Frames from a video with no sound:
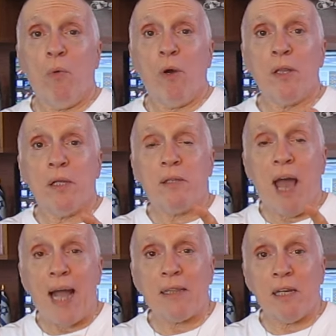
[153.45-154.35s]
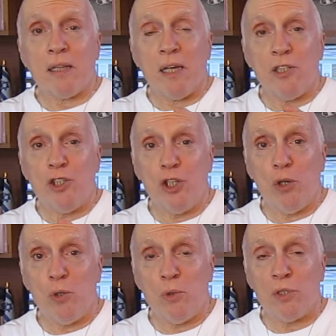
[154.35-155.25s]
when the tactic is
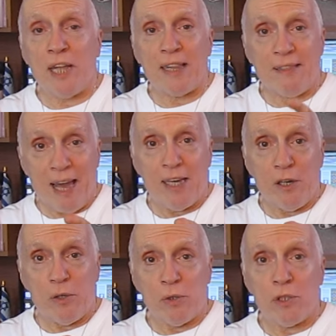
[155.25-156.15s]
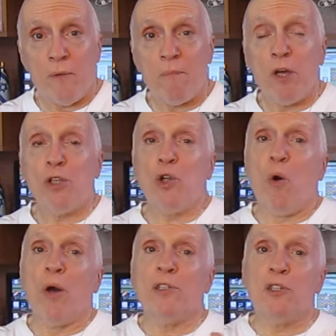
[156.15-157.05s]
used that they use
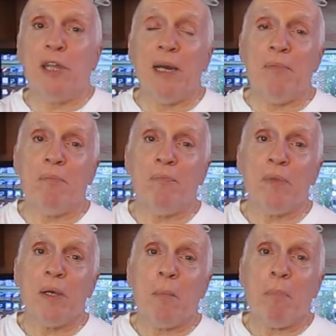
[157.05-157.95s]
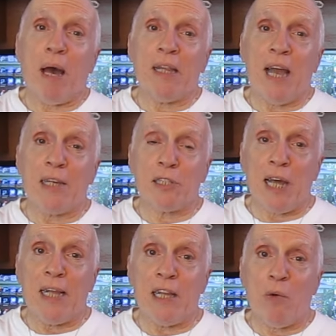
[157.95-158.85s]
towards them by the
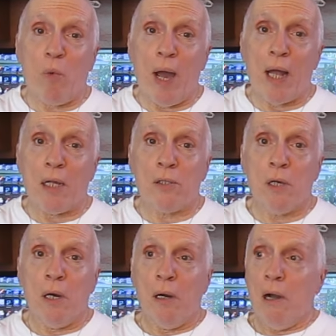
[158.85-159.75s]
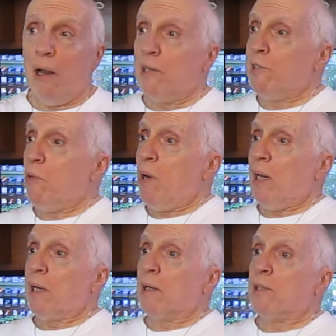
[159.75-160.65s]
Icelandic whalers, gee
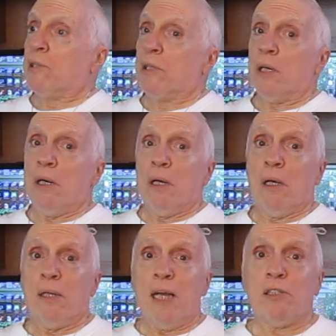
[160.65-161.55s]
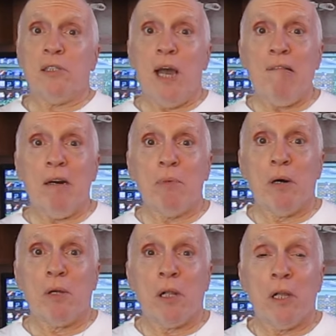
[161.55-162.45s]
willikers, that's
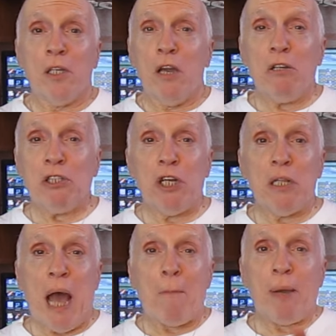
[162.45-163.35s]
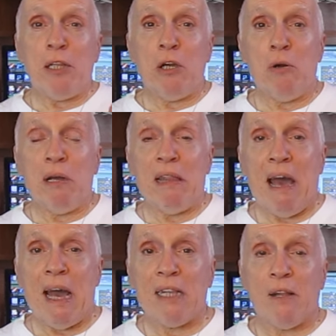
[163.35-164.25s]
terrible. You should not be doing
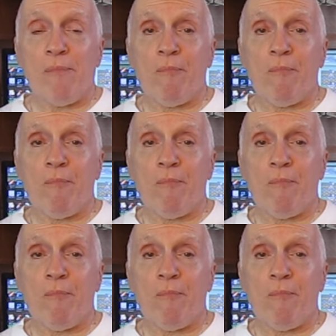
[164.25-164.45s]
that.